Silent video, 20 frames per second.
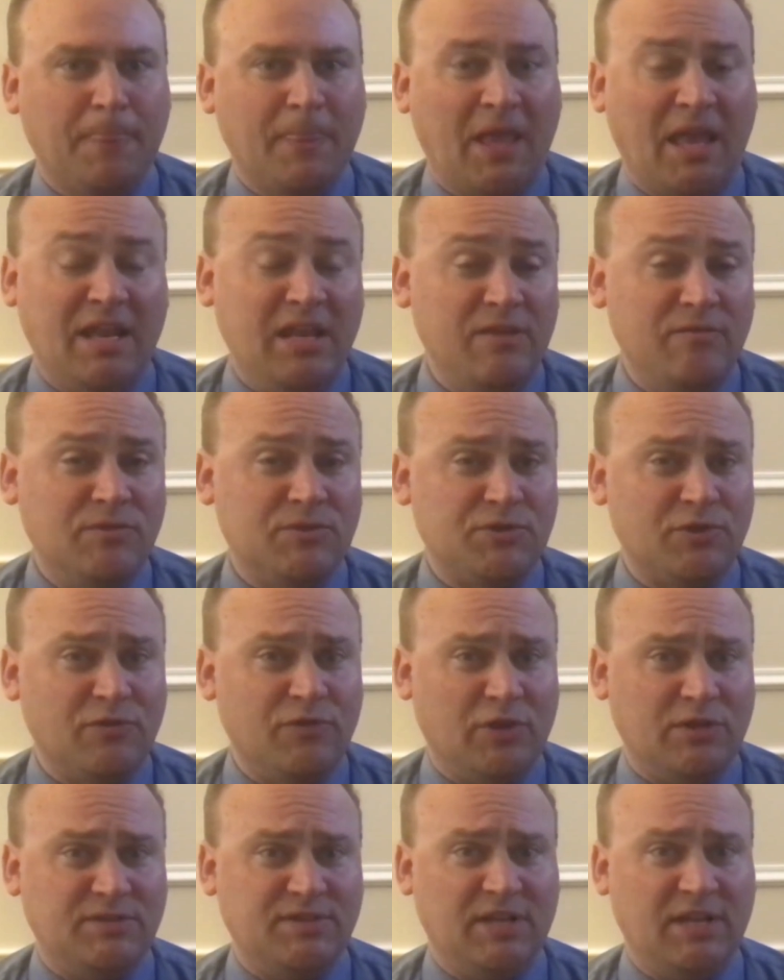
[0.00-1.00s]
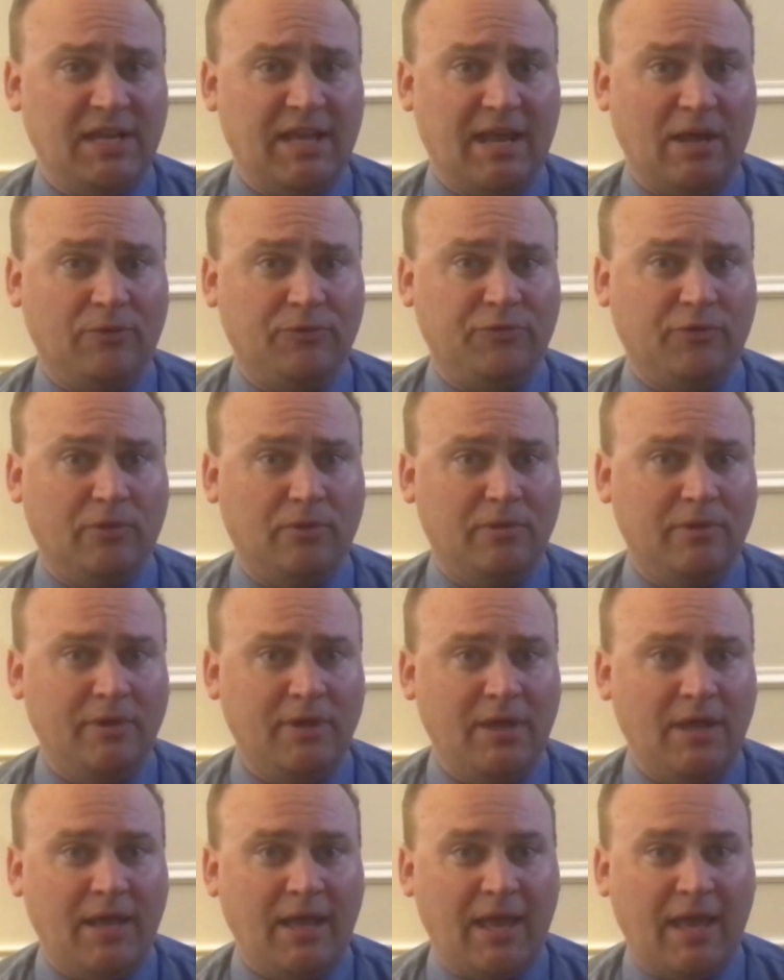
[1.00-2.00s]
And he even served on City Council
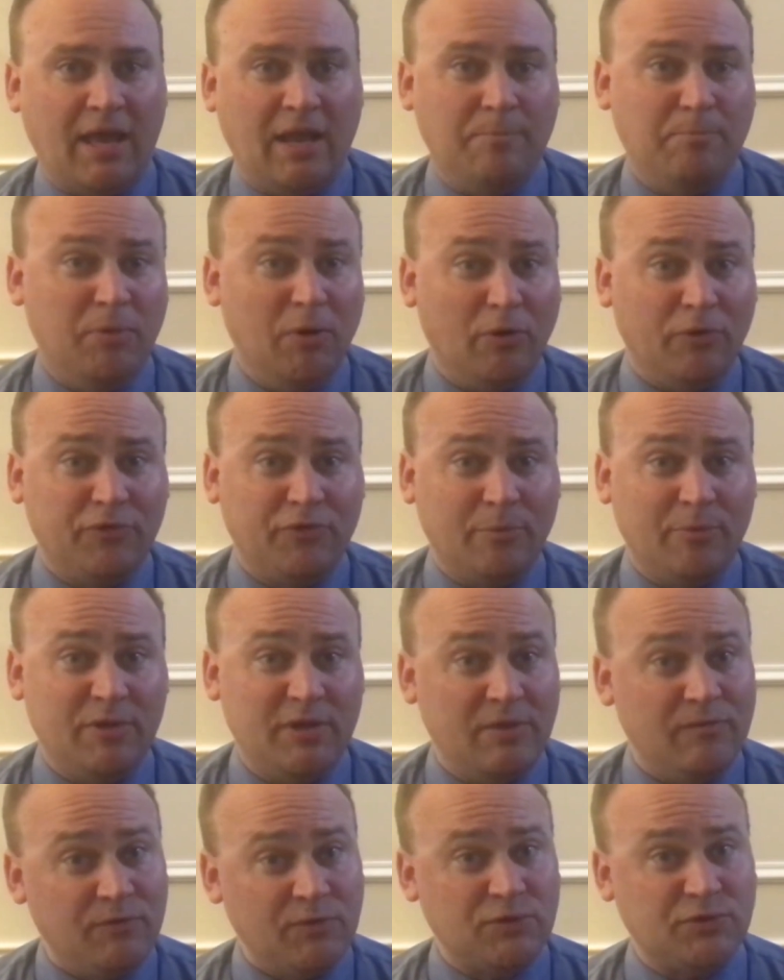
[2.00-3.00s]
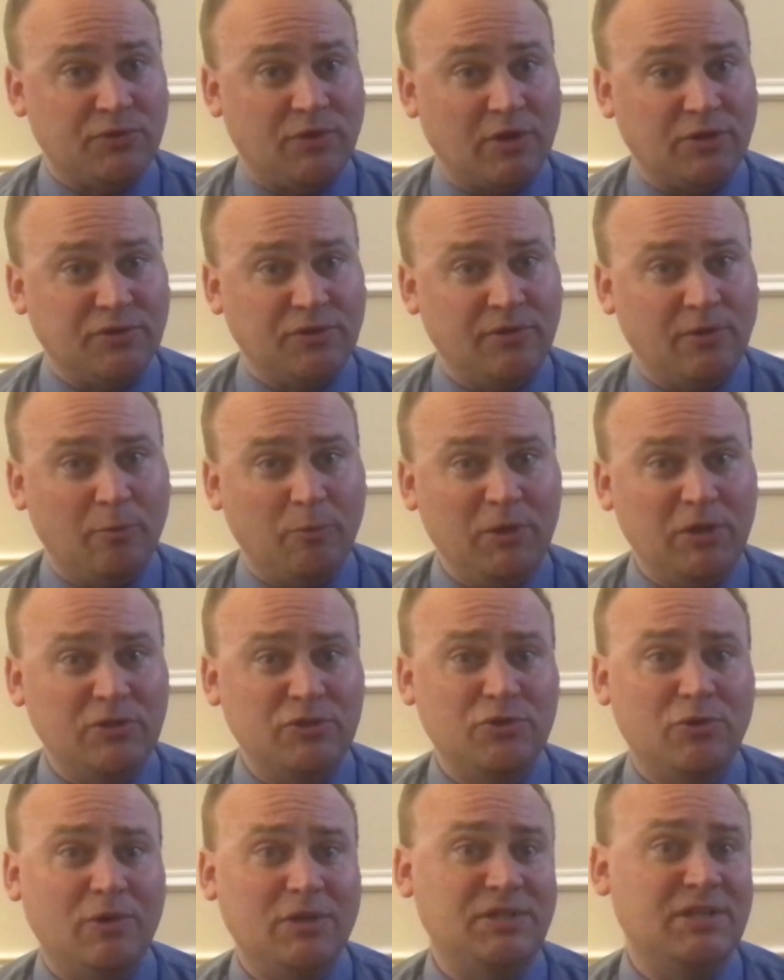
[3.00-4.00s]
and built some of the infrastructure that we
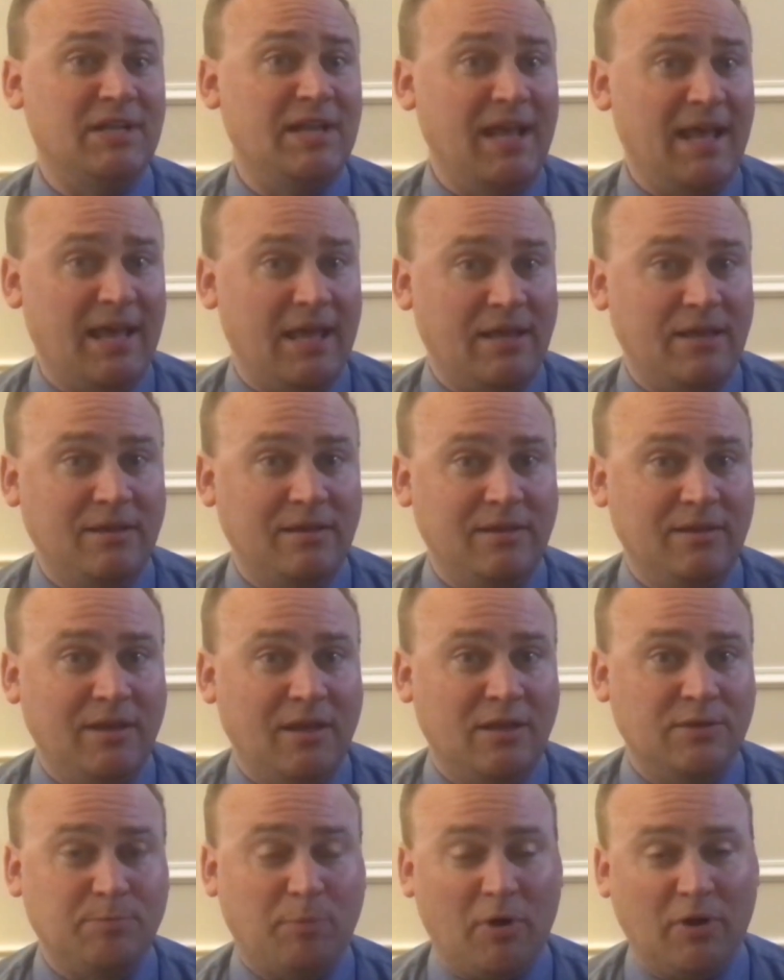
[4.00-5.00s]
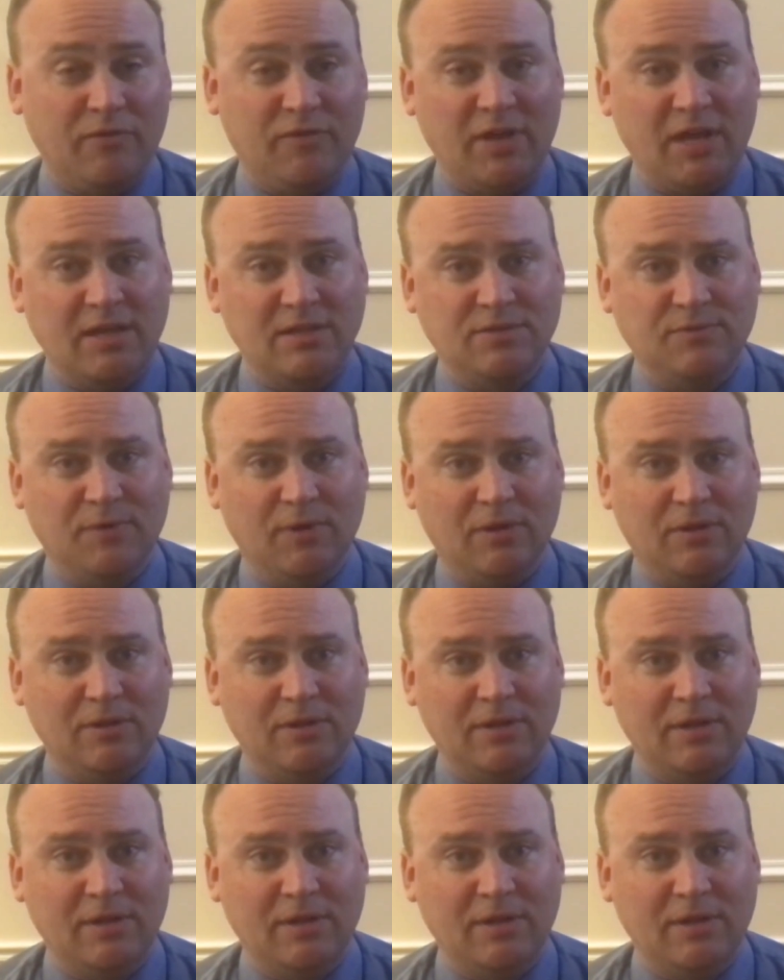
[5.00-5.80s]
enjoy today as part of Kaysville.